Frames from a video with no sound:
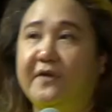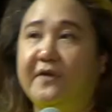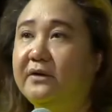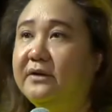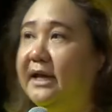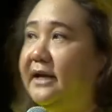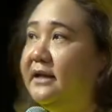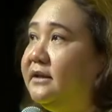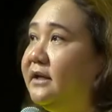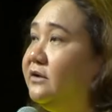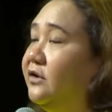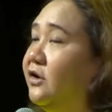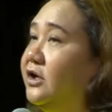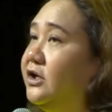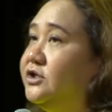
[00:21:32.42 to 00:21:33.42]
We found a
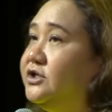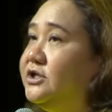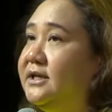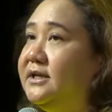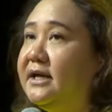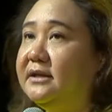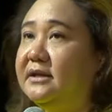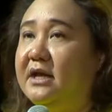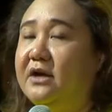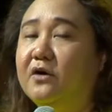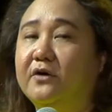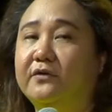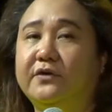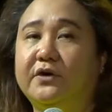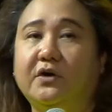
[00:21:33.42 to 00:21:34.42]
technology that
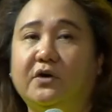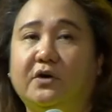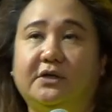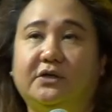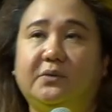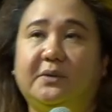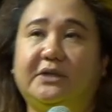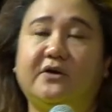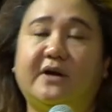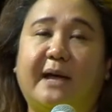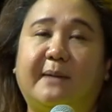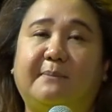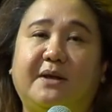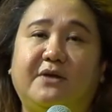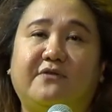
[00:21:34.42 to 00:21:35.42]
they offer called
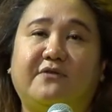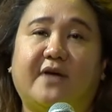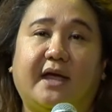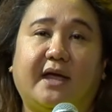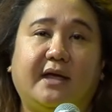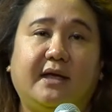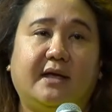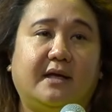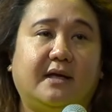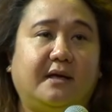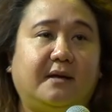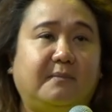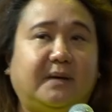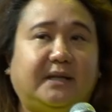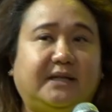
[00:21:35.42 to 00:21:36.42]
Twitter Amplify,
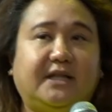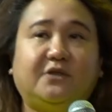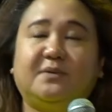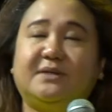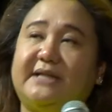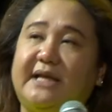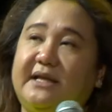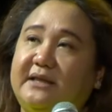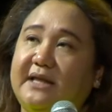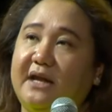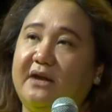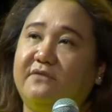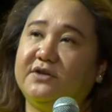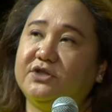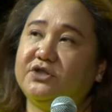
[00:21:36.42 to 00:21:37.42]
but it was a
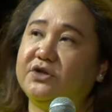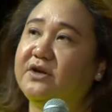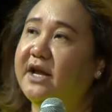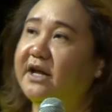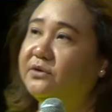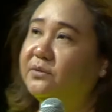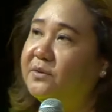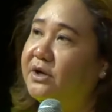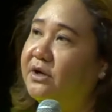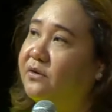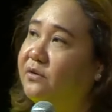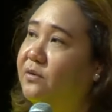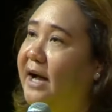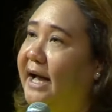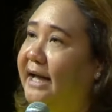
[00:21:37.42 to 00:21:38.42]
television
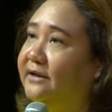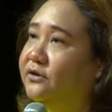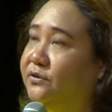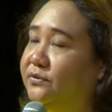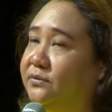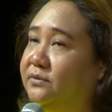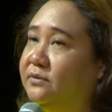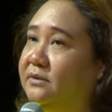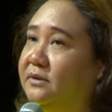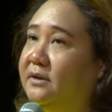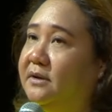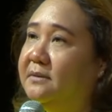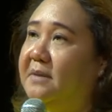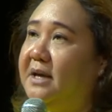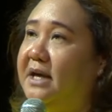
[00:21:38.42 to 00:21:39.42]
network who had to
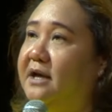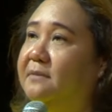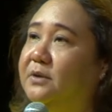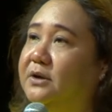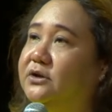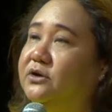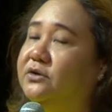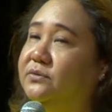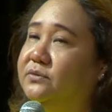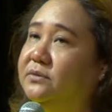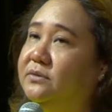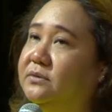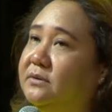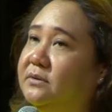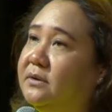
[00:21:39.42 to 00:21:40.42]
be able
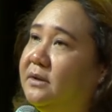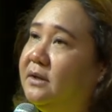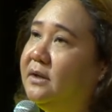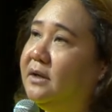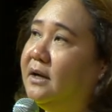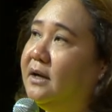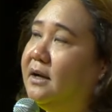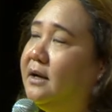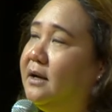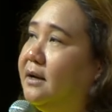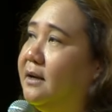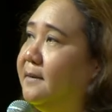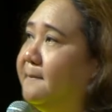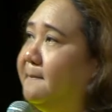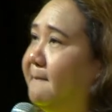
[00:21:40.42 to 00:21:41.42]
to
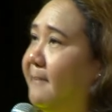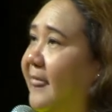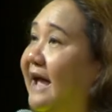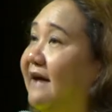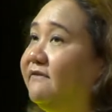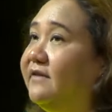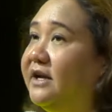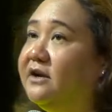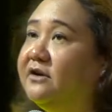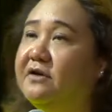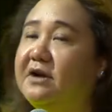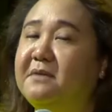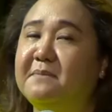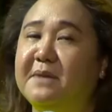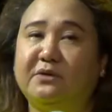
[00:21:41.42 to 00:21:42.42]
have
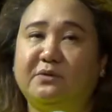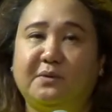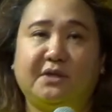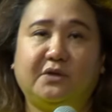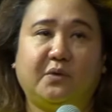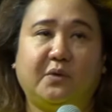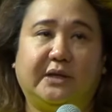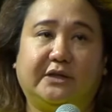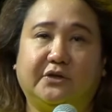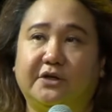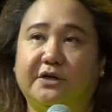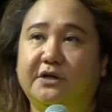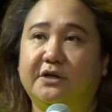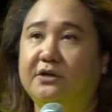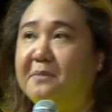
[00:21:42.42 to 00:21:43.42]
an agreement with
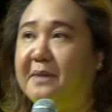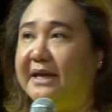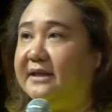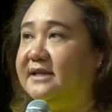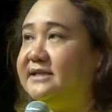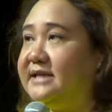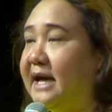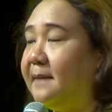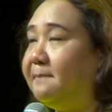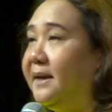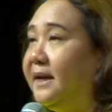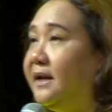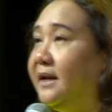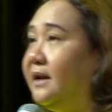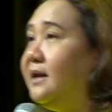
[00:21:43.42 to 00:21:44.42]
Twitter to make this
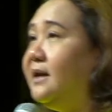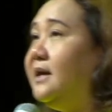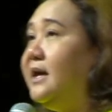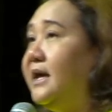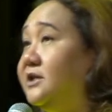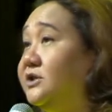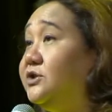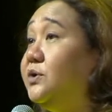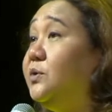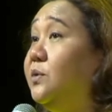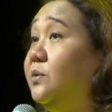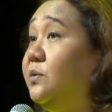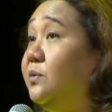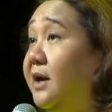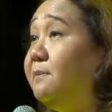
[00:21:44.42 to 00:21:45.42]
happen. And
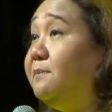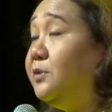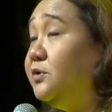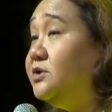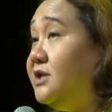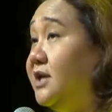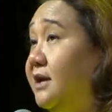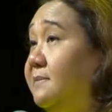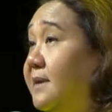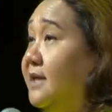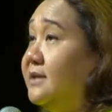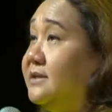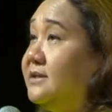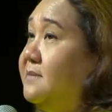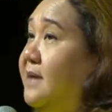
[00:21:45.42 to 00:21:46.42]
so we approached
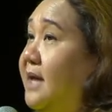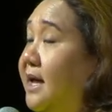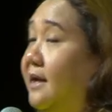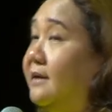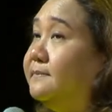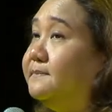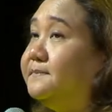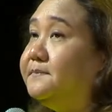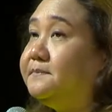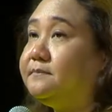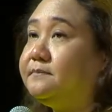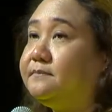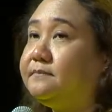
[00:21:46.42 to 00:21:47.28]
ABS-CBN,